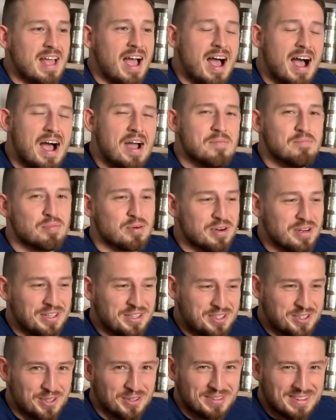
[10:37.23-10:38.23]
I'm pretty
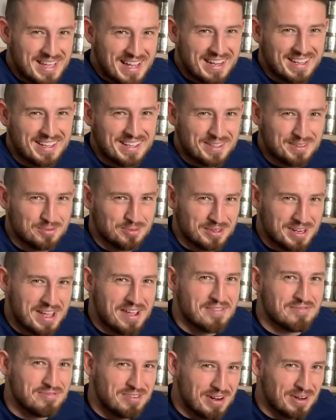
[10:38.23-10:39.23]
sure that kid would
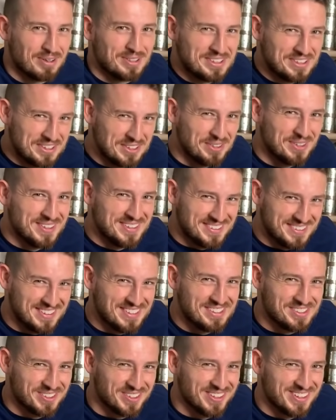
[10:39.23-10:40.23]
have very serious
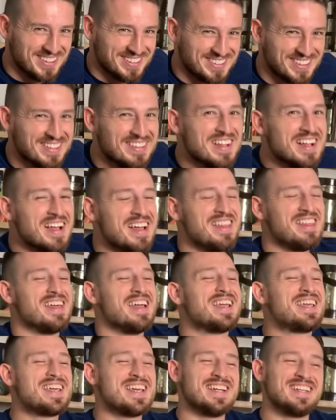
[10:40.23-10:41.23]
injuries.
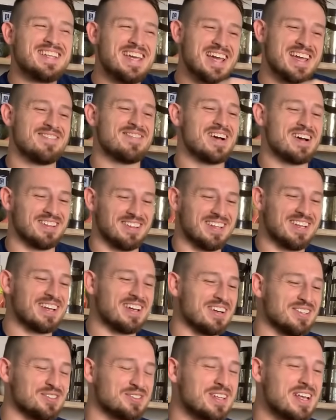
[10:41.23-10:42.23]
That kid came out like
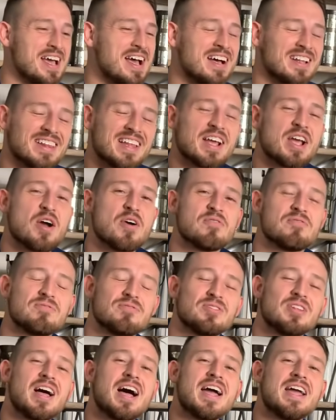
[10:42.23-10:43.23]
a
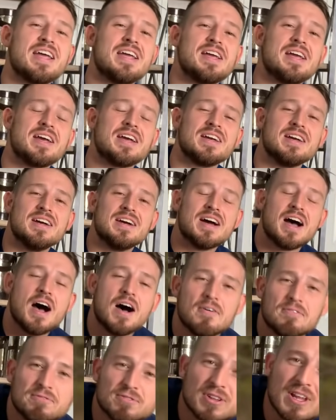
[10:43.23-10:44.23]
flying
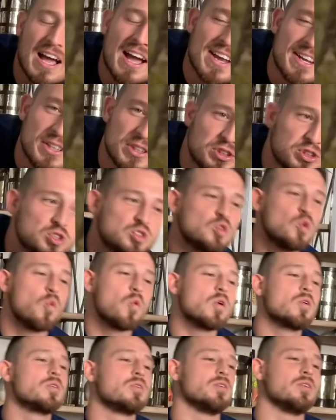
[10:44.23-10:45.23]

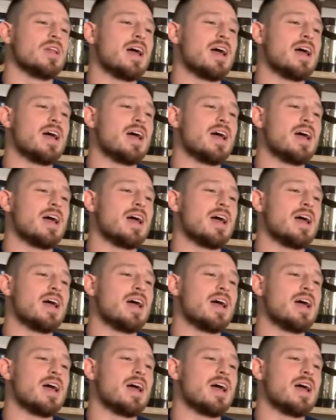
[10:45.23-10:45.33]
squirrel